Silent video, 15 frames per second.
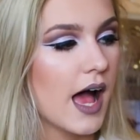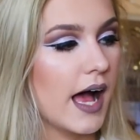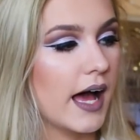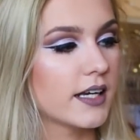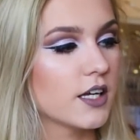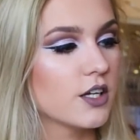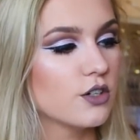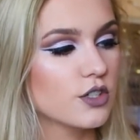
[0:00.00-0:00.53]

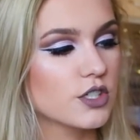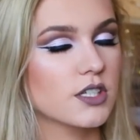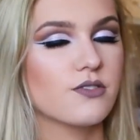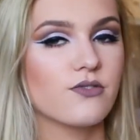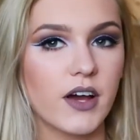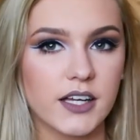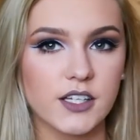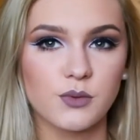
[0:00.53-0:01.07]
and I usually
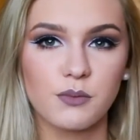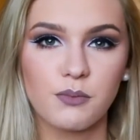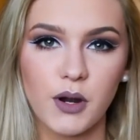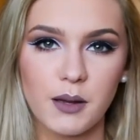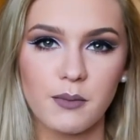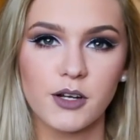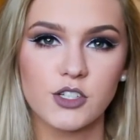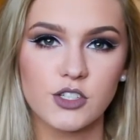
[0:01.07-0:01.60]
find with
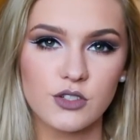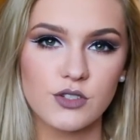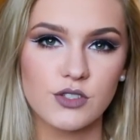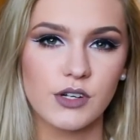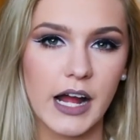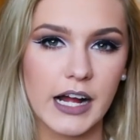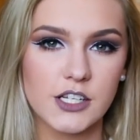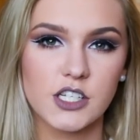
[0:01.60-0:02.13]
Primark shoes
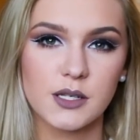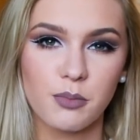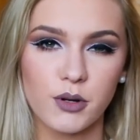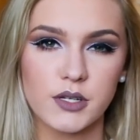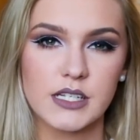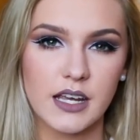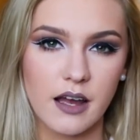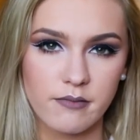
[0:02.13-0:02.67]
they're actually
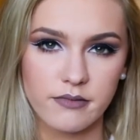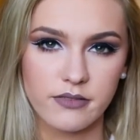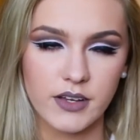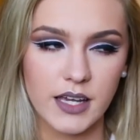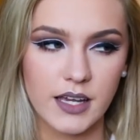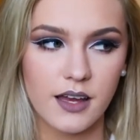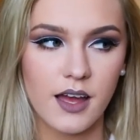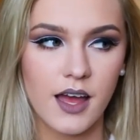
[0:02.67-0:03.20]
pretty
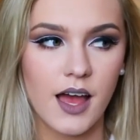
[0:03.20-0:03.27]
comfy.